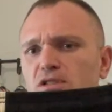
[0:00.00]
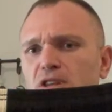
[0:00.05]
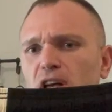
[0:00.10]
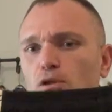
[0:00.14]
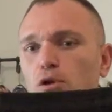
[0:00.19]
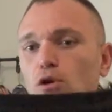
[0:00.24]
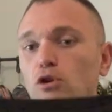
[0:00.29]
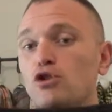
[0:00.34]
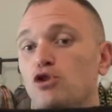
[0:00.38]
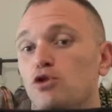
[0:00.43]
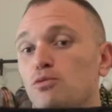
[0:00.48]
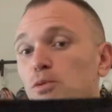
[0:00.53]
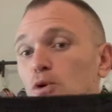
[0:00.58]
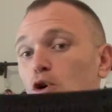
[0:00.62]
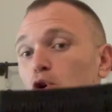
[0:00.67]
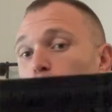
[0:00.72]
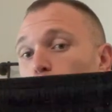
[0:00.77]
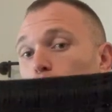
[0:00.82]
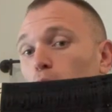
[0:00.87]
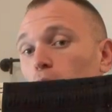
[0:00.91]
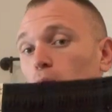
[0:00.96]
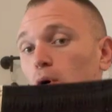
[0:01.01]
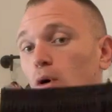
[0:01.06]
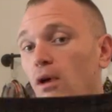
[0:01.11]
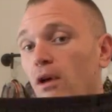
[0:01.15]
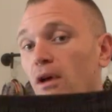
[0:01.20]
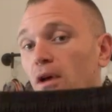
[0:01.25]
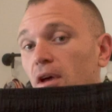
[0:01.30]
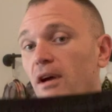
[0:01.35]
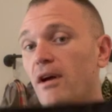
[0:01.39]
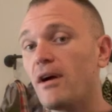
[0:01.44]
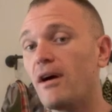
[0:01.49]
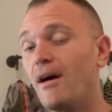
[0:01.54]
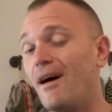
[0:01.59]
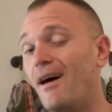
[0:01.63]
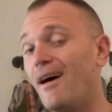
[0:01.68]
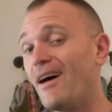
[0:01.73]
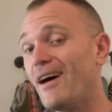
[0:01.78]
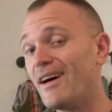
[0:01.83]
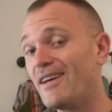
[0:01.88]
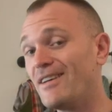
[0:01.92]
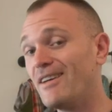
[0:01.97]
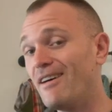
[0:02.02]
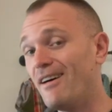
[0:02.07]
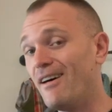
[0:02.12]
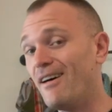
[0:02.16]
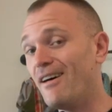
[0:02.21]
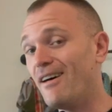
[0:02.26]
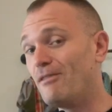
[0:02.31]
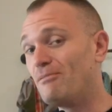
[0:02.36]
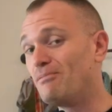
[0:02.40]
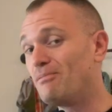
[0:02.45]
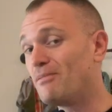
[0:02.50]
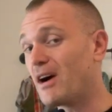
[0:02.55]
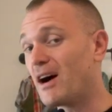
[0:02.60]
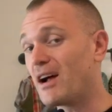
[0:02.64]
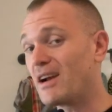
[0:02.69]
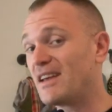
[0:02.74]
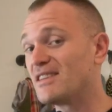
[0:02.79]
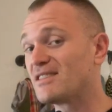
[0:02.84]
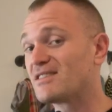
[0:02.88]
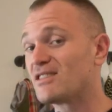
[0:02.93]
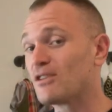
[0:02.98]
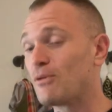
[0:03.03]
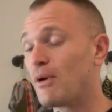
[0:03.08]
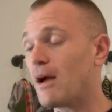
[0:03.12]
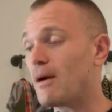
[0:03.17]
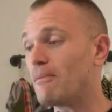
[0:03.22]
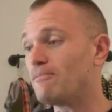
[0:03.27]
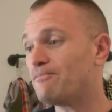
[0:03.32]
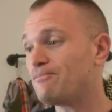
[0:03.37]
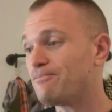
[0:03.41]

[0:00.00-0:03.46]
They look super cool on Instagram.